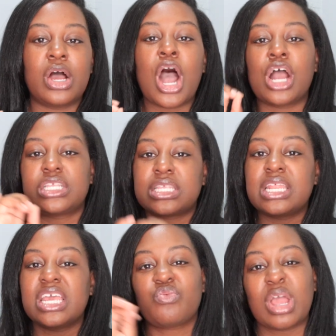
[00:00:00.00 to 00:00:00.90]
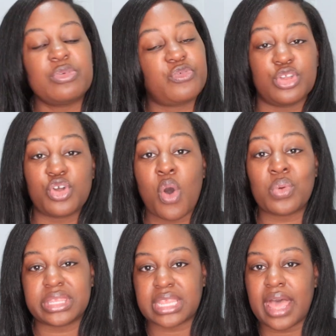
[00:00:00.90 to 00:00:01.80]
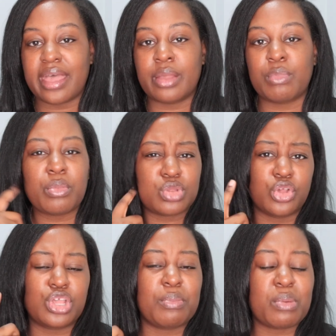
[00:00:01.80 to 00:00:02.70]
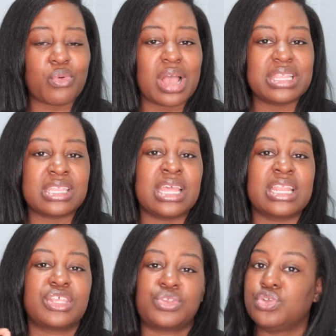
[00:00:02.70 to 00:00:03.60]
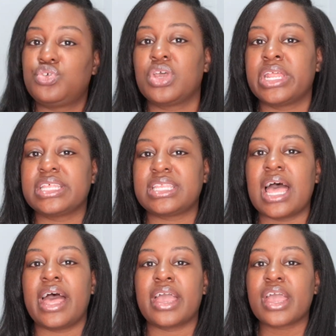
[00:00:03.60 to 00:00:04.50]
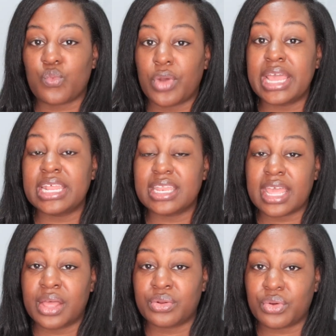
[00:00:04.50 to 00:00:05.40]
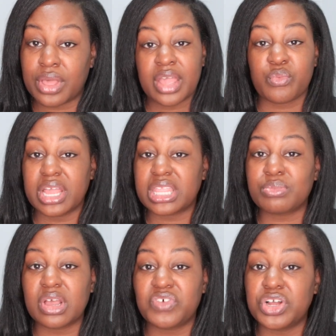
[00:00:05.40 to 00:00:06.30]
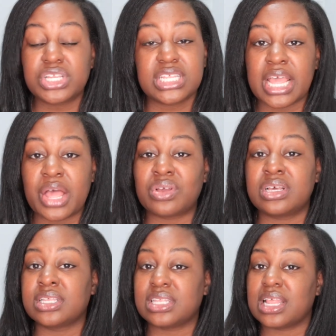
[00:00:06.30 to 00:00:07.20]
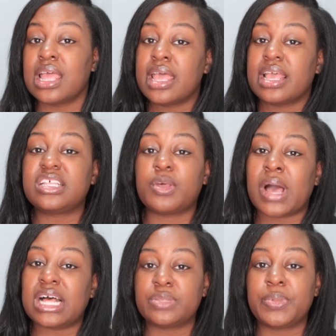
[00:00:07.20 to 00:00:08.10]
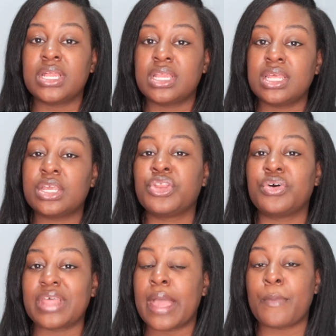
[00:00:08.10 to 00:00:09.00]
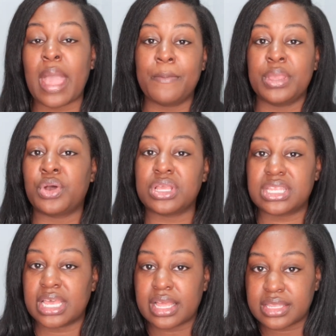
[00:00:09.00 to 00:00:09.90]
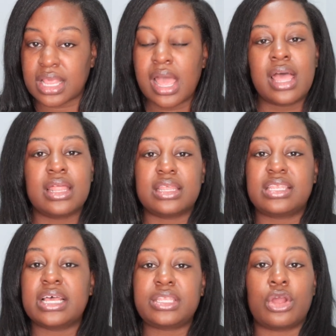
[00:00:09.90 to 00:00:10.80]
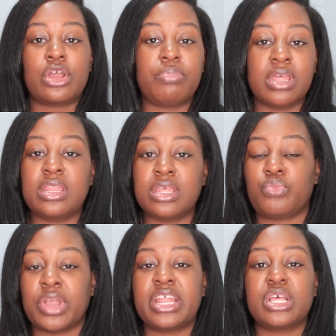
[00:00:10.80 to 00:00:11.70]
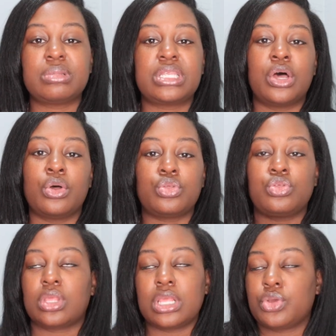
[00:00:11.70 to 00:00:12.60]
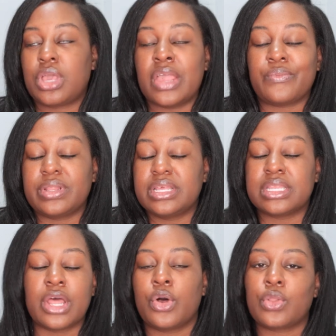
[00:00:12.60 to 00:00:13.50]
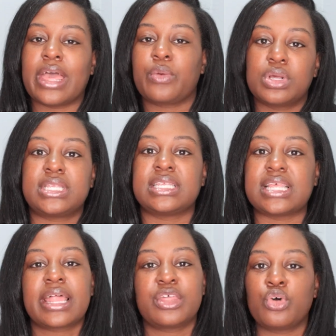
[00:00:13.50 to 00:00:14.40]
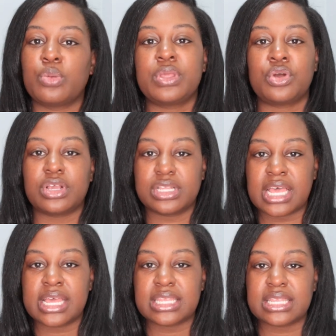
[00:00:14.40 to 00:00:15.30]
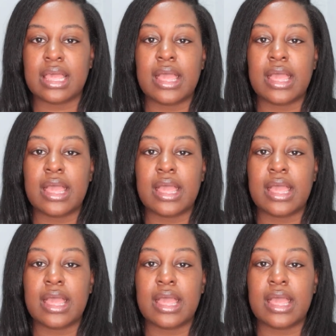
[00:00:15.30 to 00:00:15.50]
or study it right before you go inside, and so you can memorize it, and as soon as you get inside, write it down, okay? Write them conversions down, because it's a possibility, you know, that might be on your test. The tests are completely random, so you can't really know like what's exactly going to be on your test,